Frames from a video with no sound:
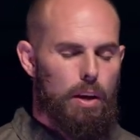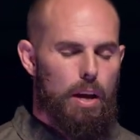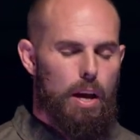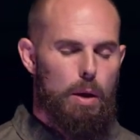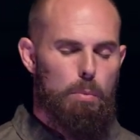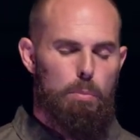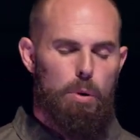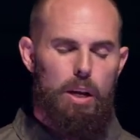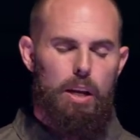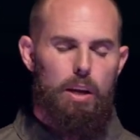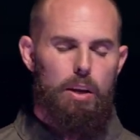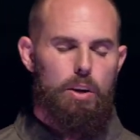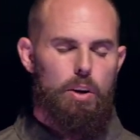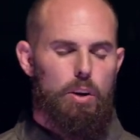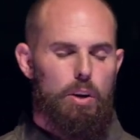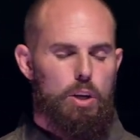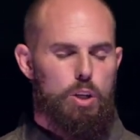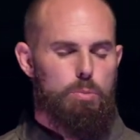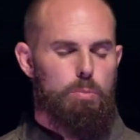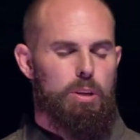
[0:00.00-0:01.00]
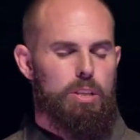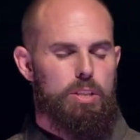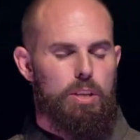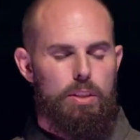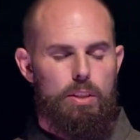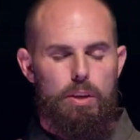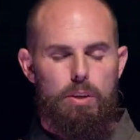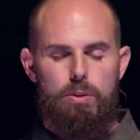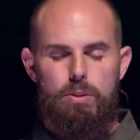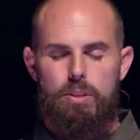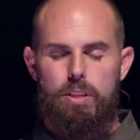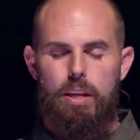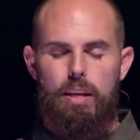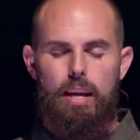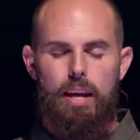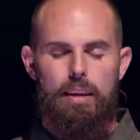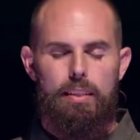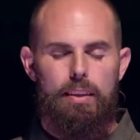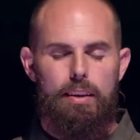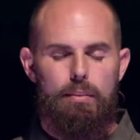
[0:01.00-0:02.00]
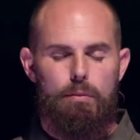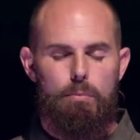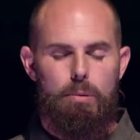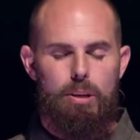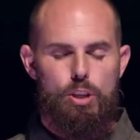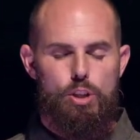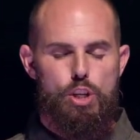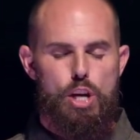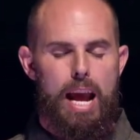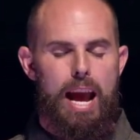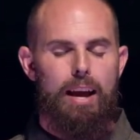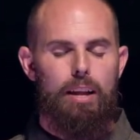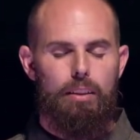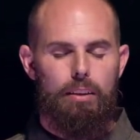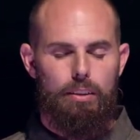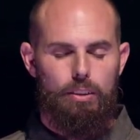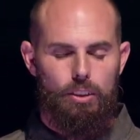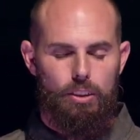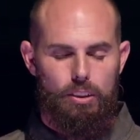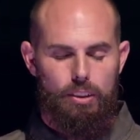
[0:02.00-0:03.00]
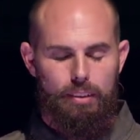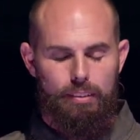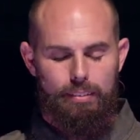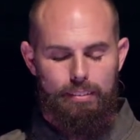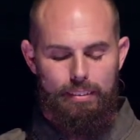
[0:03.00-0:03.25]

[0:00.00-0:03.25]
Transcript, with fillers: and bring encouragement to those today that have been challenged.